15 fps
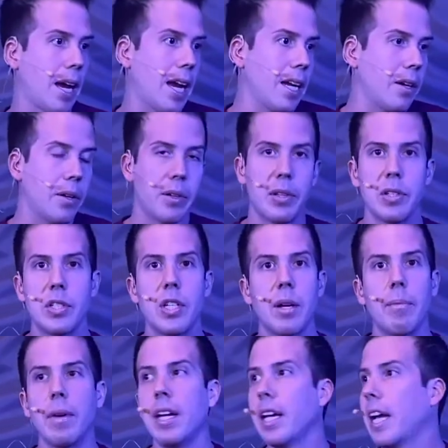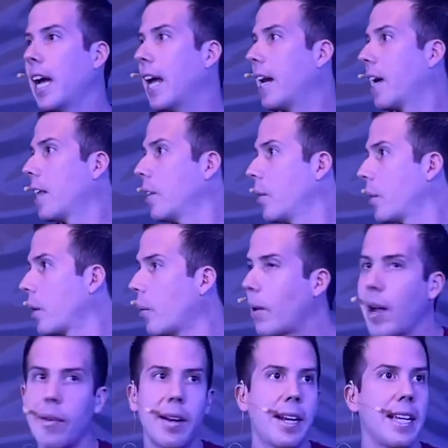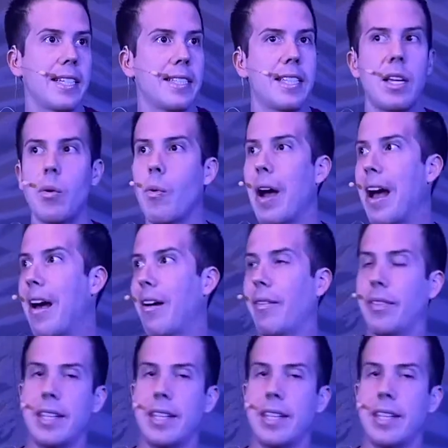I go to the gym and I look around and I see, wow,